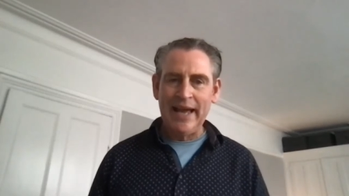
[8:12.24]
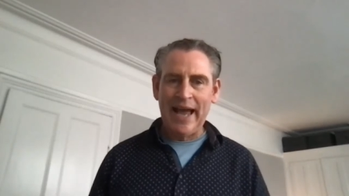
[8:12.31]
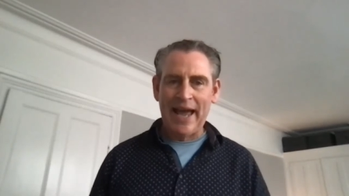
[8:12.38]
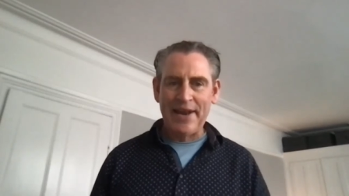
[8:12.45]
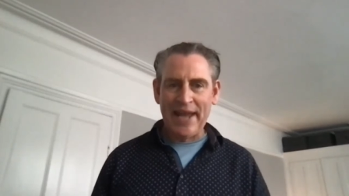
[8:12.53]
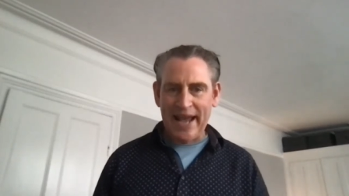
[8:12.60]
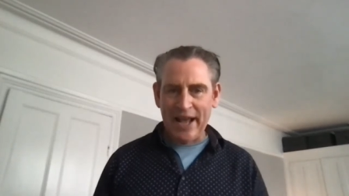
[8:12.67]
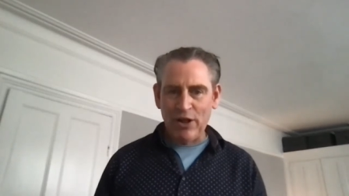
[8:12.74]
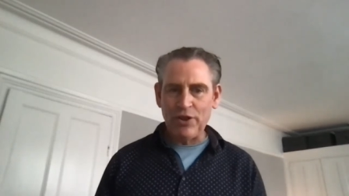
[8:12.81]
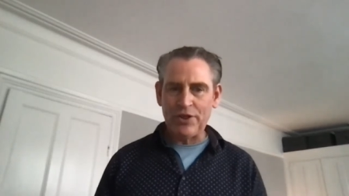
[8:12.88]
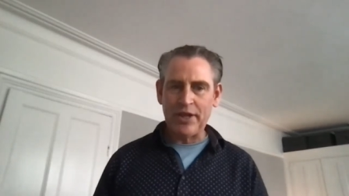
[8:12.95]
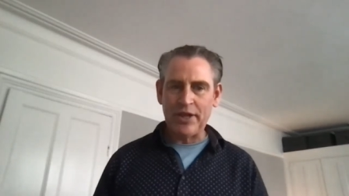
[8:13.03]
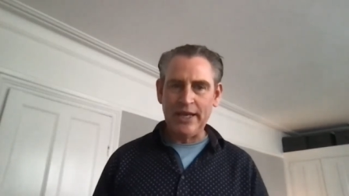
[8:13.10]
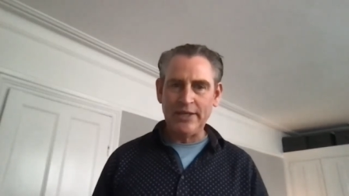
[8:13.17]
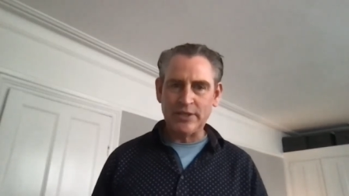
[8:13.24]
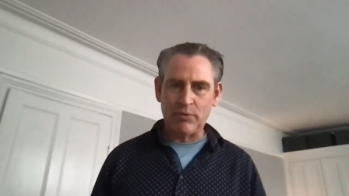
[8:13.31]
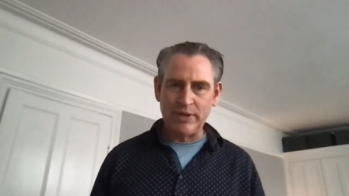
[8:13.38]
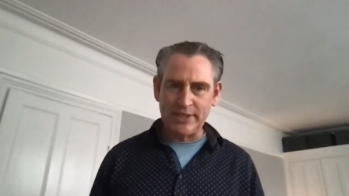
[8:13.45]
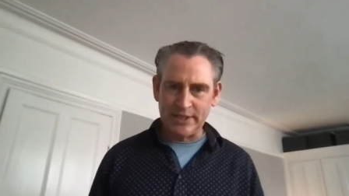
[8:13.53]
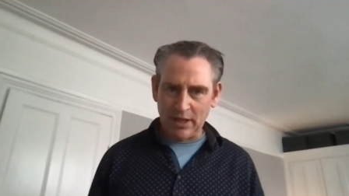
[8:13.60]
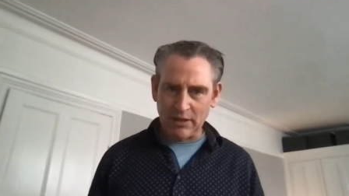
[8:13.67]
And health is a
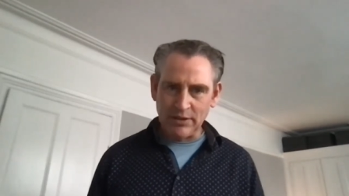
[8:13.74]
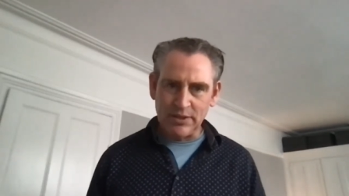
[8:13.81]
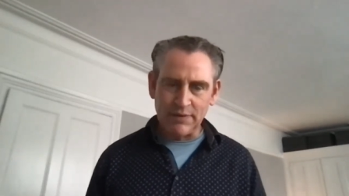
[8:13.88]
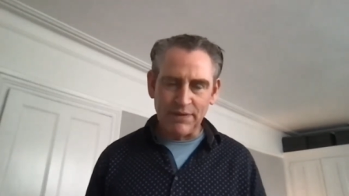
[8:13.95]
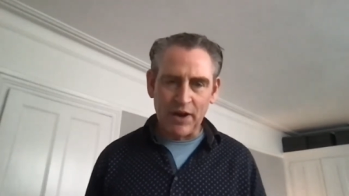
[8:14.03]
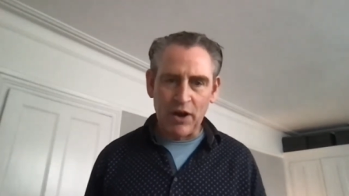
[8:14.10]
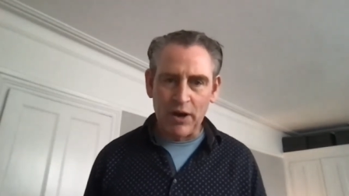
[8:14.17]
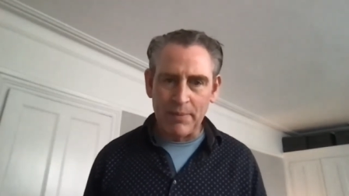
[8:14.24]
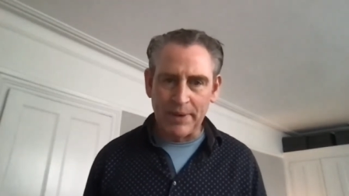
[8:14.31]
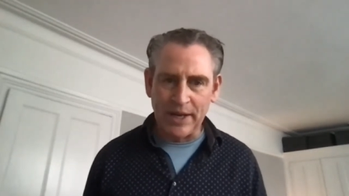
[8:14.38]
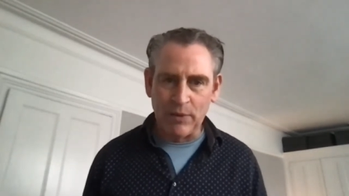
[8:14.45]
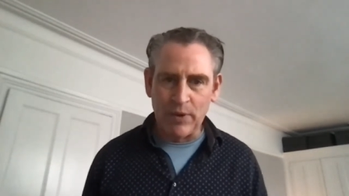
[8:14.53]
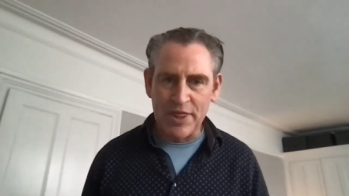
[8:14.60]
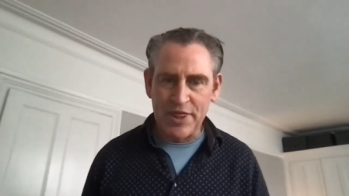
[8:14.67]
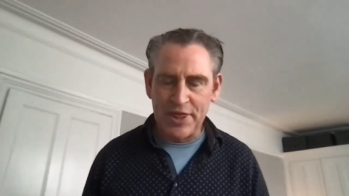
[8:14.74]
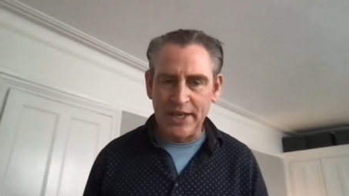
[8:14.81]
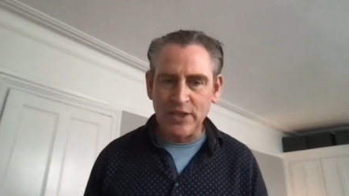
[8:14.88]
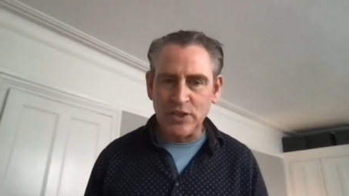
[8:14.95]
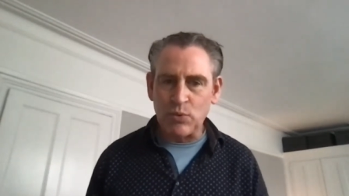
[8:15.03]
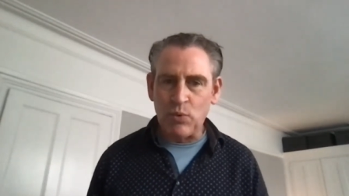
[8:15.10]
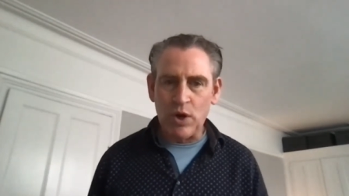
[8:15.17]
result of harmony. When
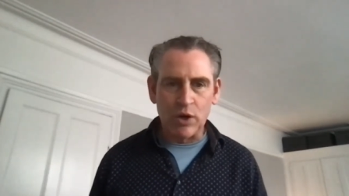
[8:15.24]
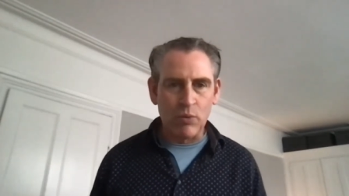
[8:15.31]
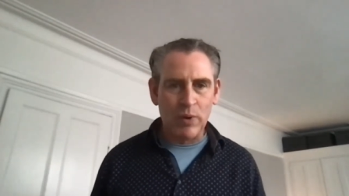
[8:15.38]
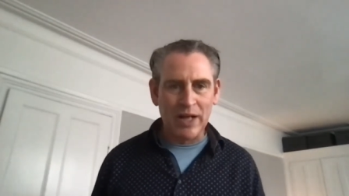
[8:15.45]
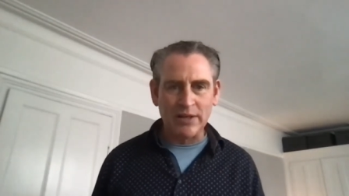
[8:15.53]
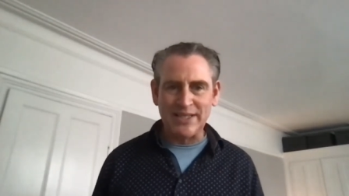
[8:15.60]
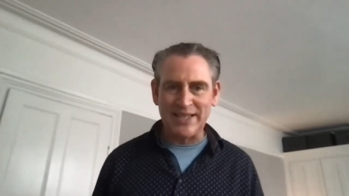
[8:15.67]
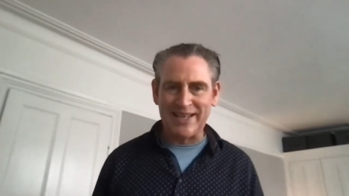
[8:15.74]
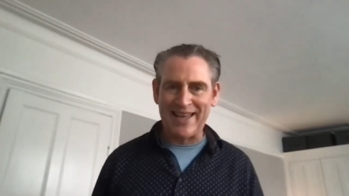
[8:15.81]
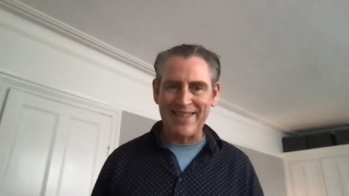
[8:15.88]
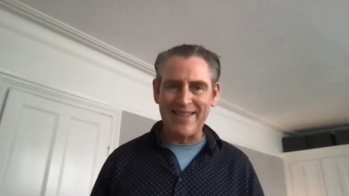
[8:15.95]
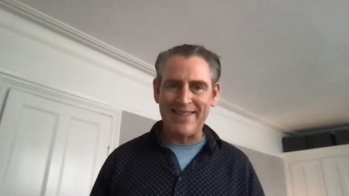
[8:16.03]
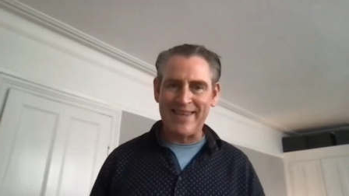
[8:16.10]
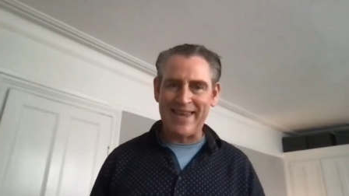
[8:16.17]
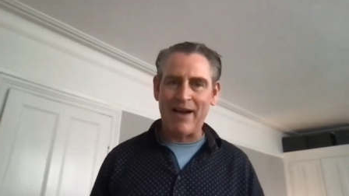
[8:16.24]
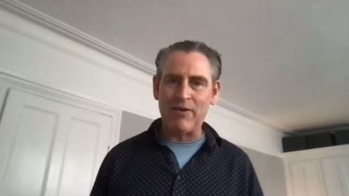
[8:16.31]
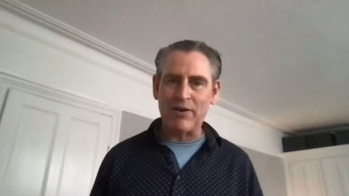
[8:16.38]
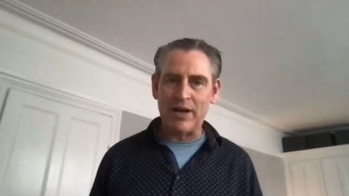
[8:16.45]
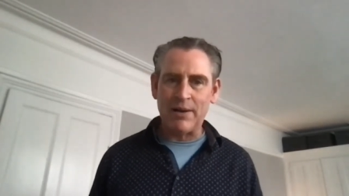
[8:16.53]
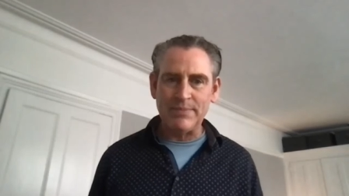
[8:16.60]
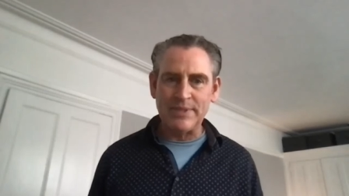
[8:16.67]
things work well together, the
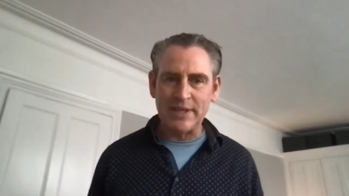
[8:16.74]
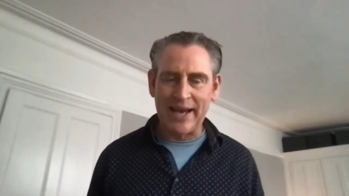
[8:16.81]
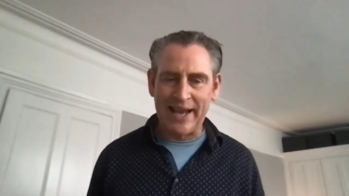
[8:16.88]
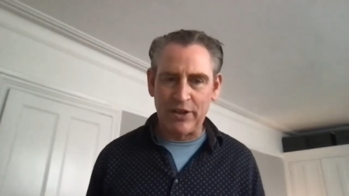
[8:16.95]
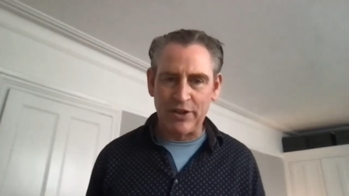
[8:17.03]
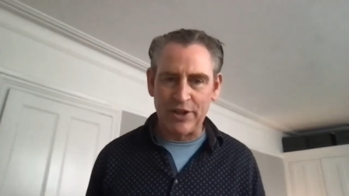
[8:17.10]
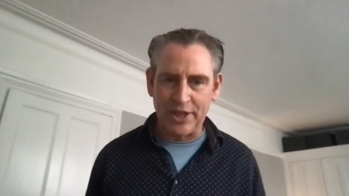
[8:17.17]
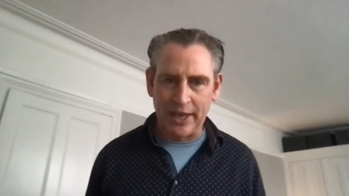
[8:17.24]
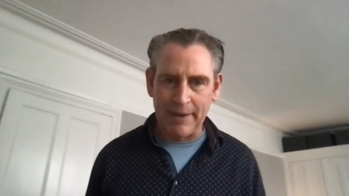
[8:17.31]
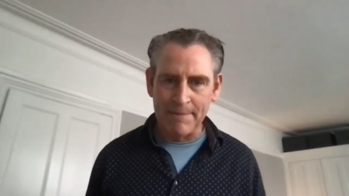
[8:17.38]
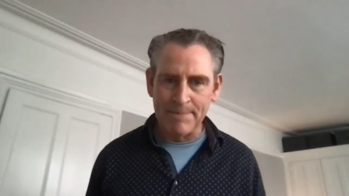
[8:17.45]
outcomes are healthy.